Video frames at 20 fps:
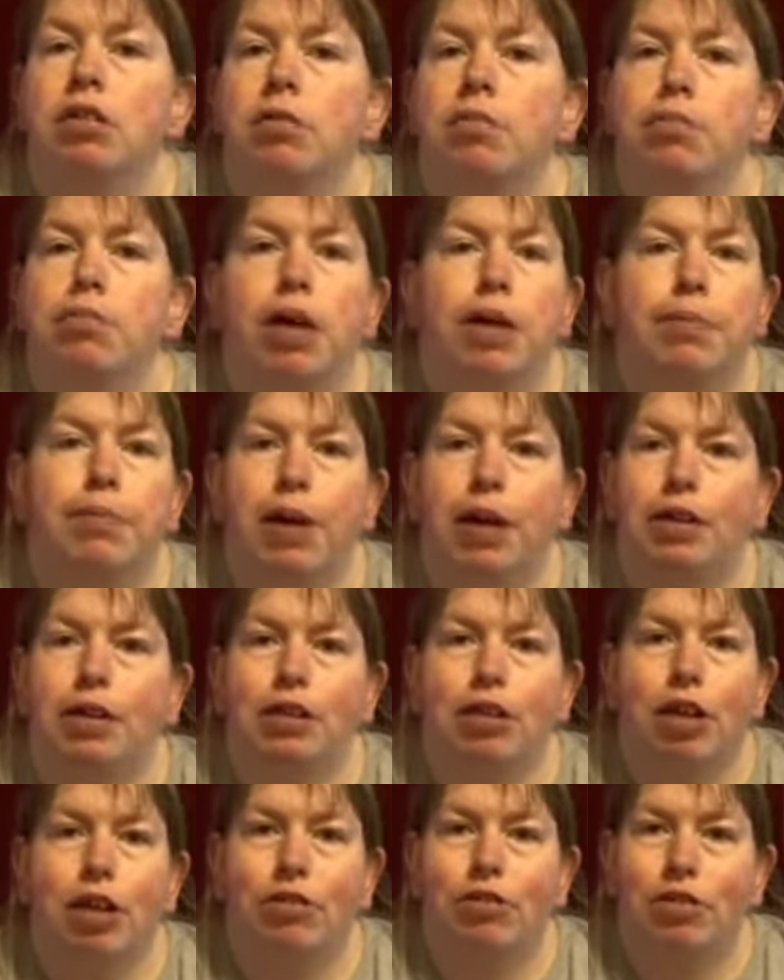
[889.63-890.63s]
put a
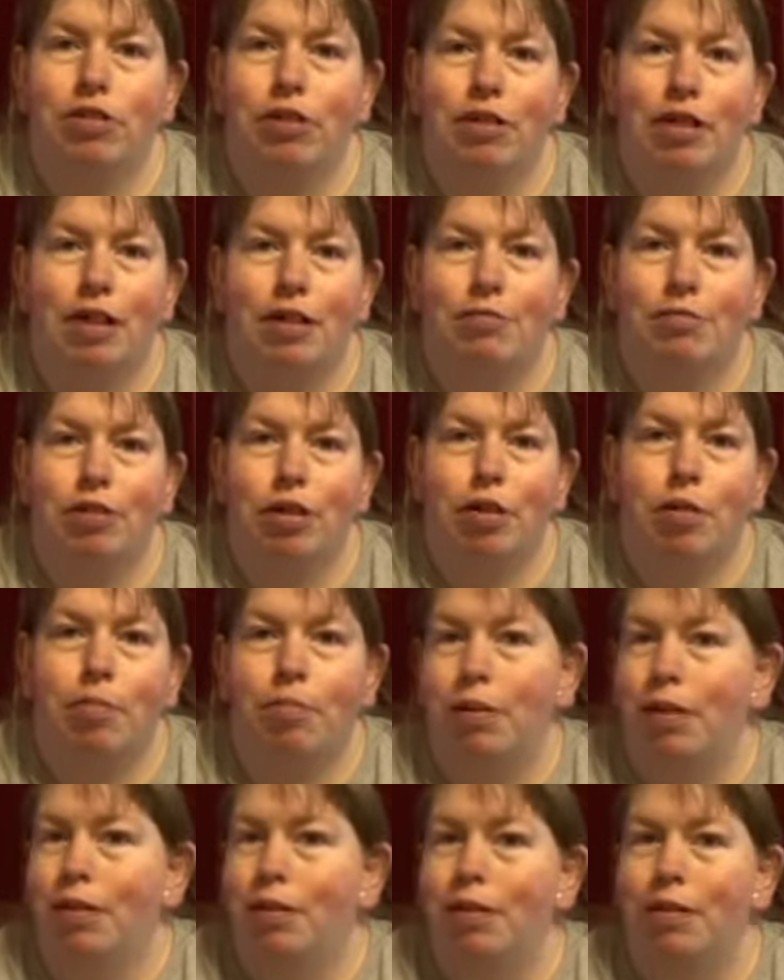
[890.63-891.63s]
passcode on your laptop,
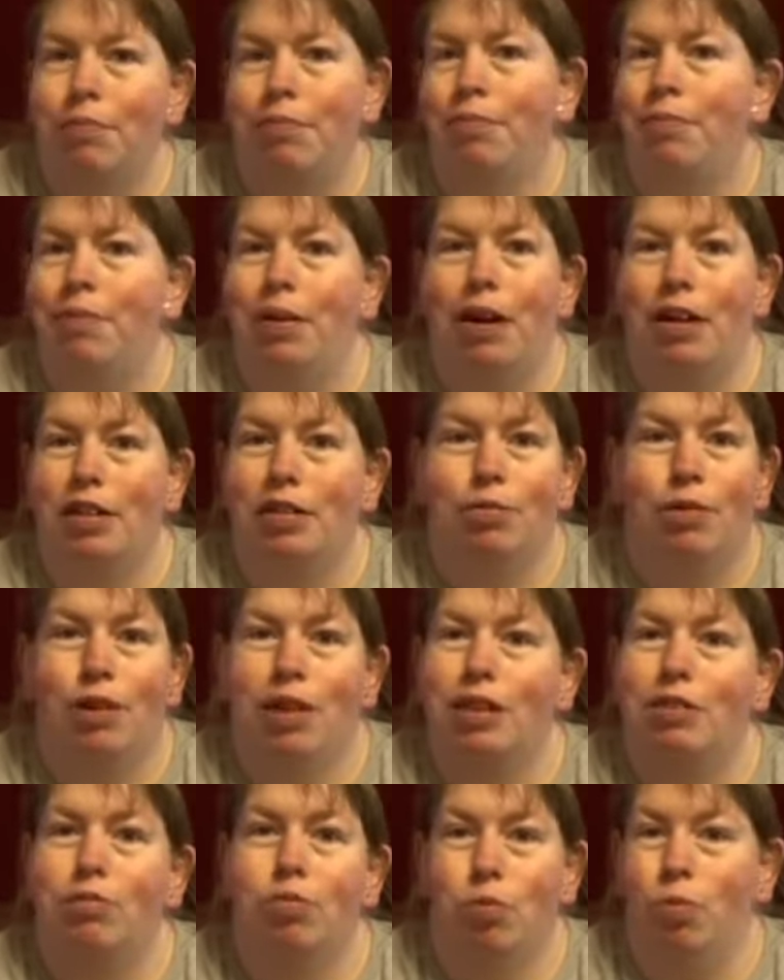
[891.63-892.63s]

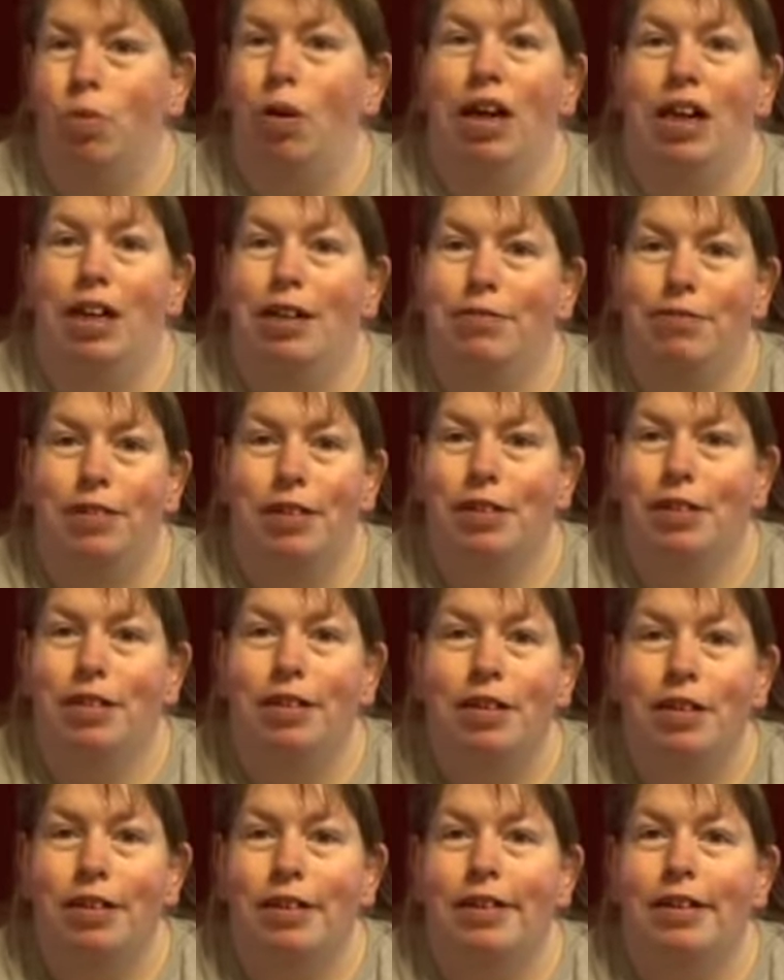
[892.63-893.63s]
password, whatever.
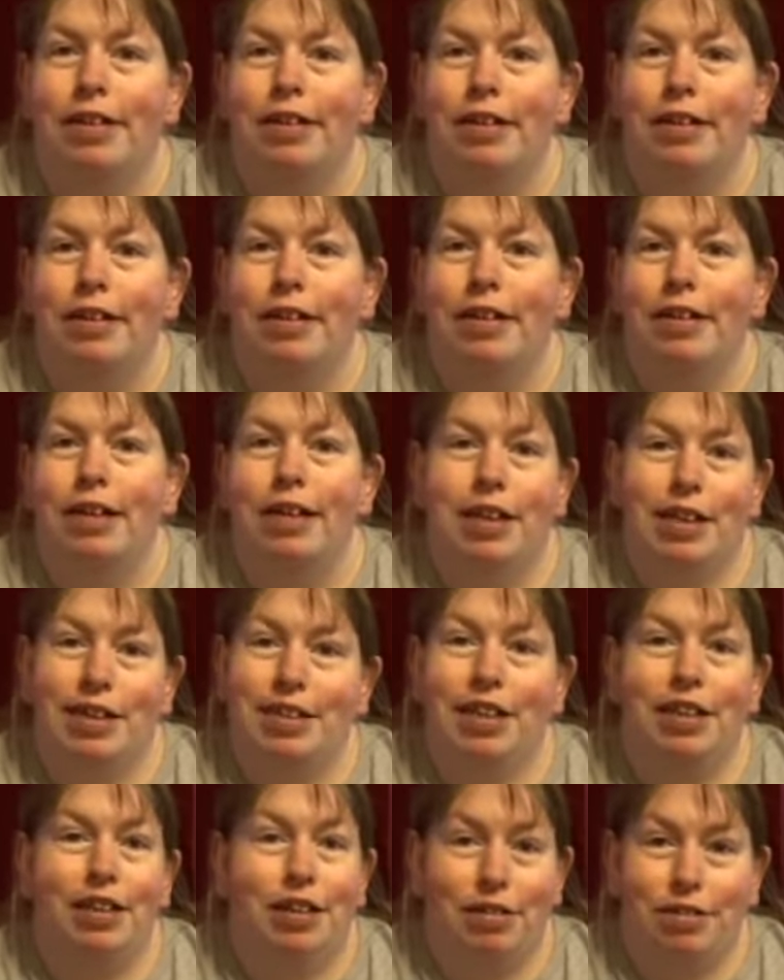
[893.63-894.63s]
It's a
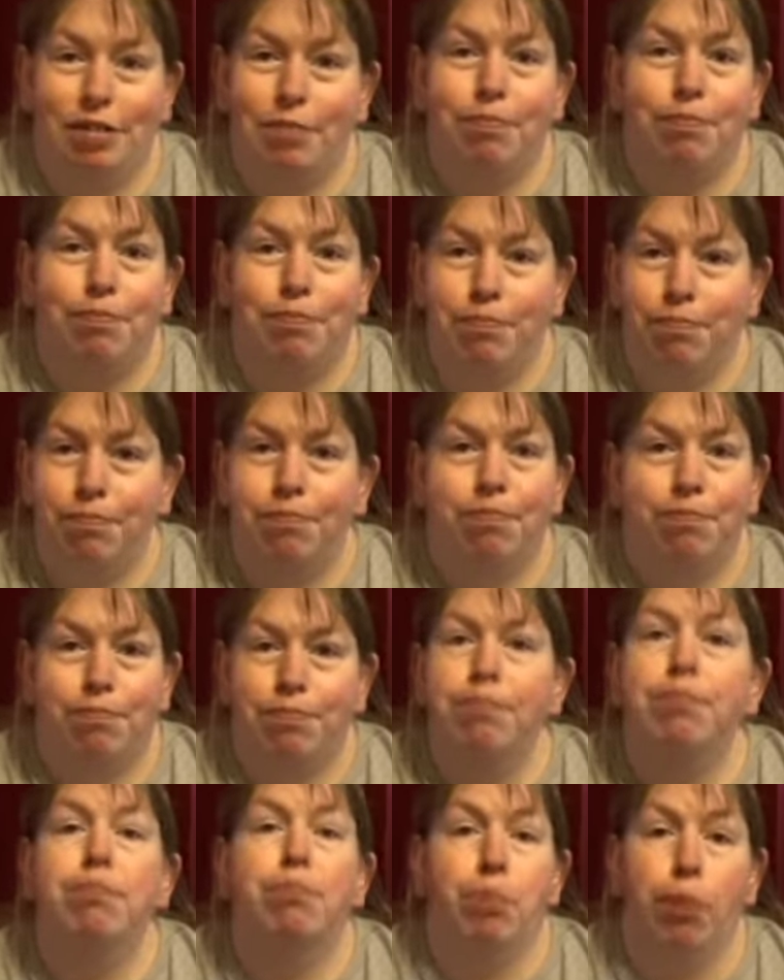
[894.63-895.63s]
load of
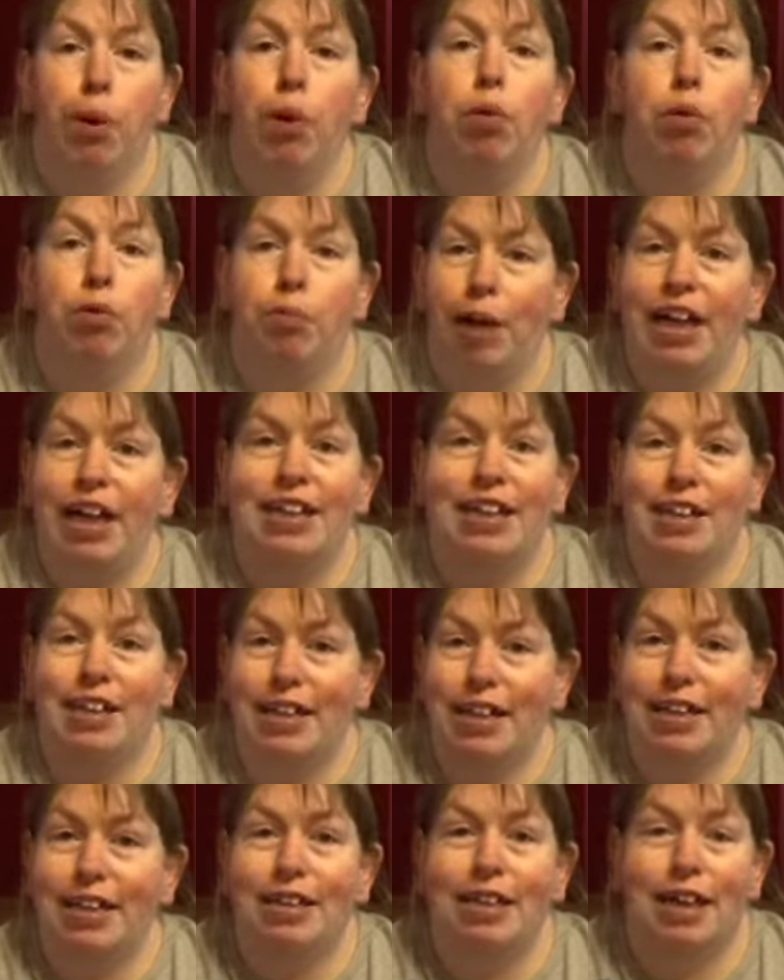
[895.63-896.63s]
bull
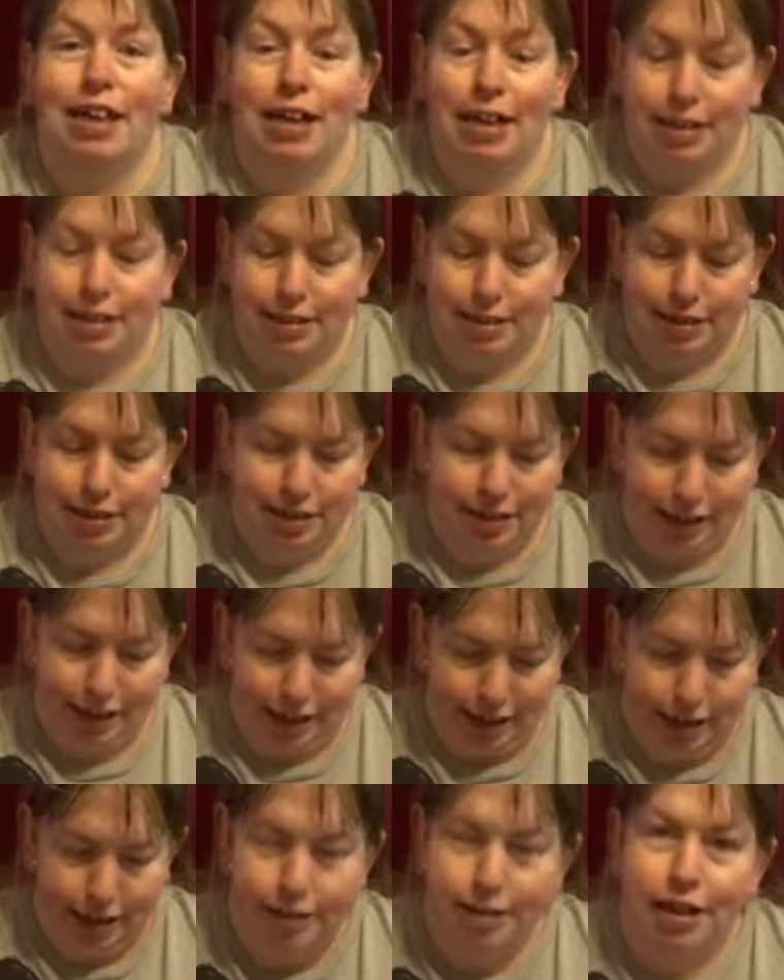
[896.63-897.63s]
basically, and
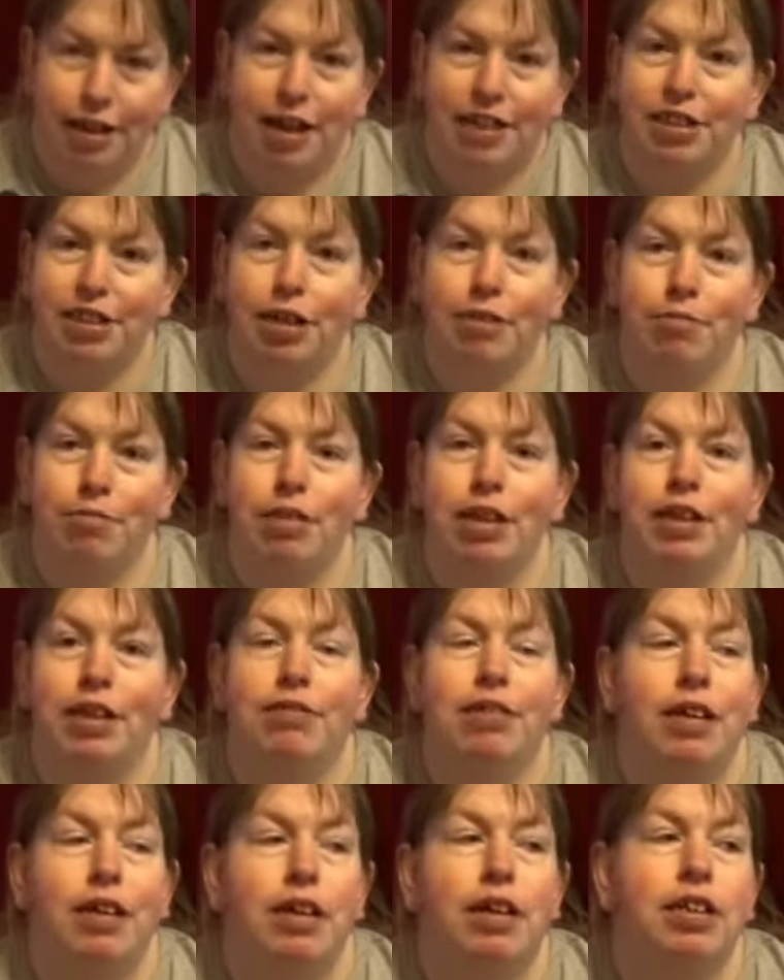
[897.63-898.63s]
yeah, I don't believe,
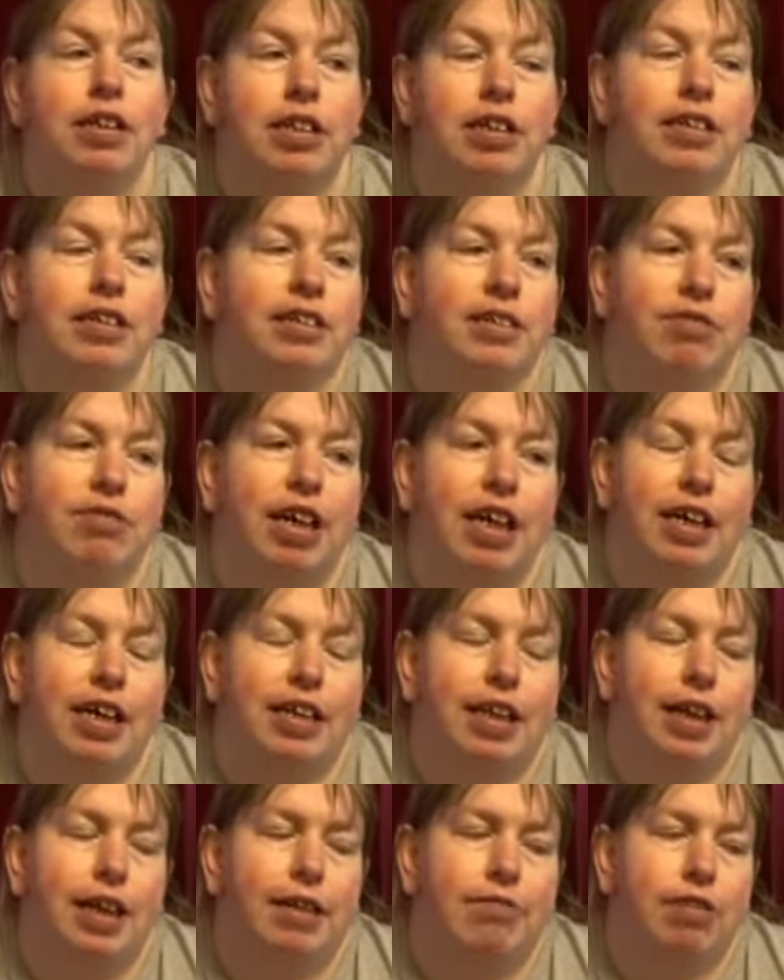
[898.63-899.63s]
as soon as we hear
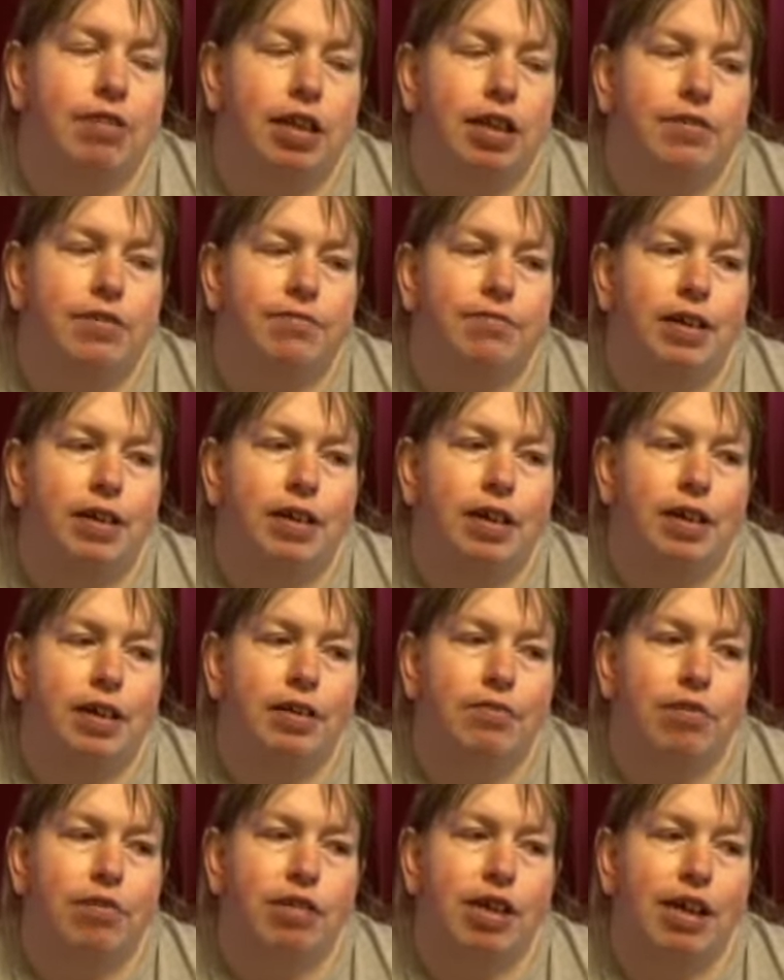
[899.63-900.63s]
that, we're like,
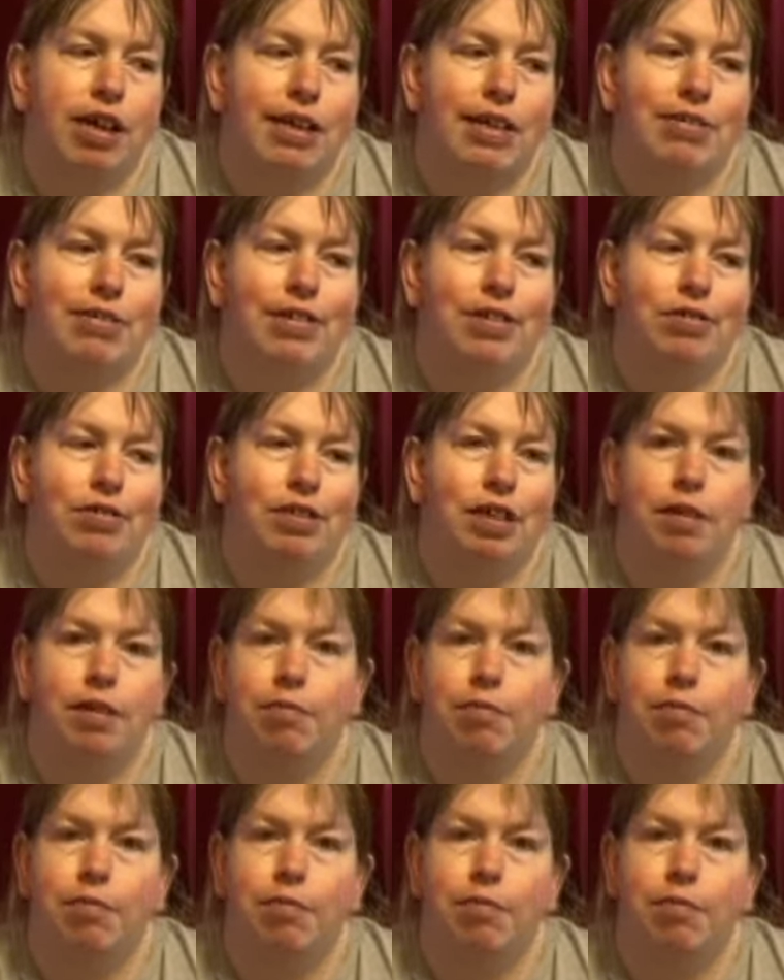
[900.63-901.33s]
fine, we'll cancel the order,